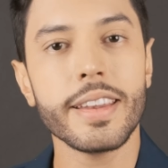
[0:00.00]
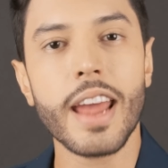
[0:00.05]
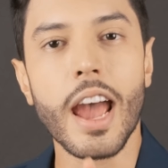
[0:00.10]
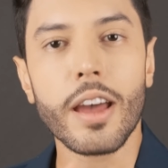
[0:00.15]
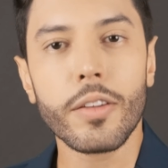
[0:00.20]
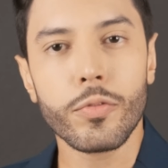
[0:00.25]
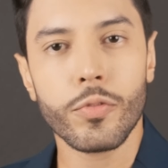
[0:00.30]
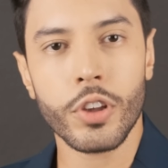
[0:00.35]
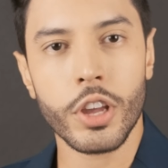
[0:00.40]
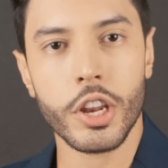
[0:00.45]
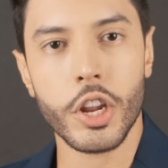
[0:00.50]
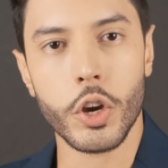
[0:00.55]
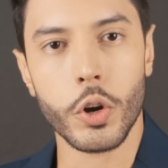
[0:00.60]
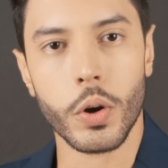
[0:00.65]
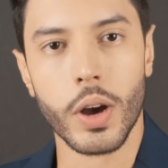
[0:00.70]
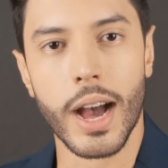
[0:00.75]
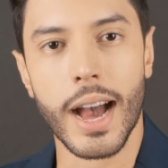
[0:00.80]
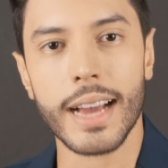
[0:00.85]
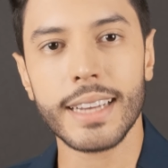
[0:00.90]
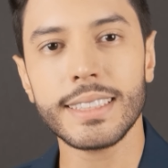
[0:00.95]
that
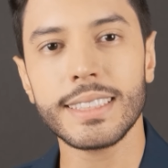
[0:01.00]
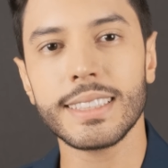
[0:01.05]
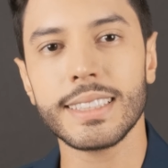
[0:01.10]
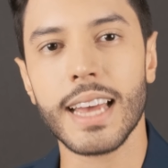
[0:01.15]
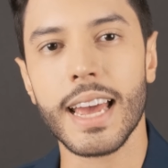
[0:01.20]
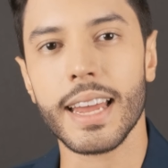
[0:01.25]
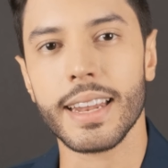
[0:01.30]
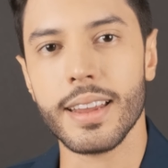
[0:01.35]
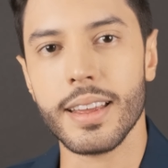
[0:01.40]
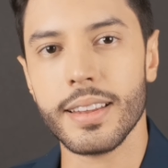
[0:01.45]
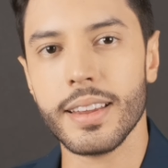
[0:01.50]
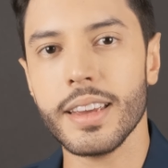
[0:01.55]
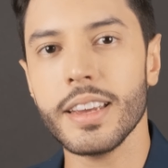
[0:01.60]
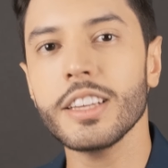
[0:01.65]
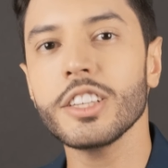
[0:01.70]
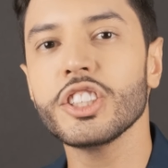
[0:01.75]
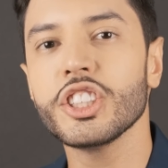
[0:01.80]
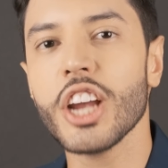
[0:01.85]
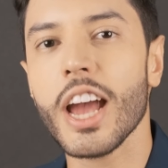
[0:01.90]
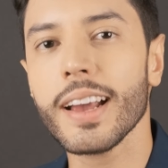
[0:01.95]
video, I said that the
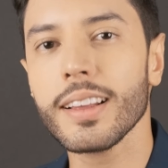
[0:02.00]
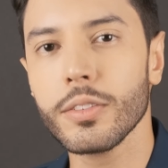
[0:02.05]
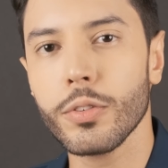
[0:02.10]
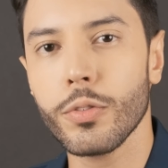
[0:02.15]
inject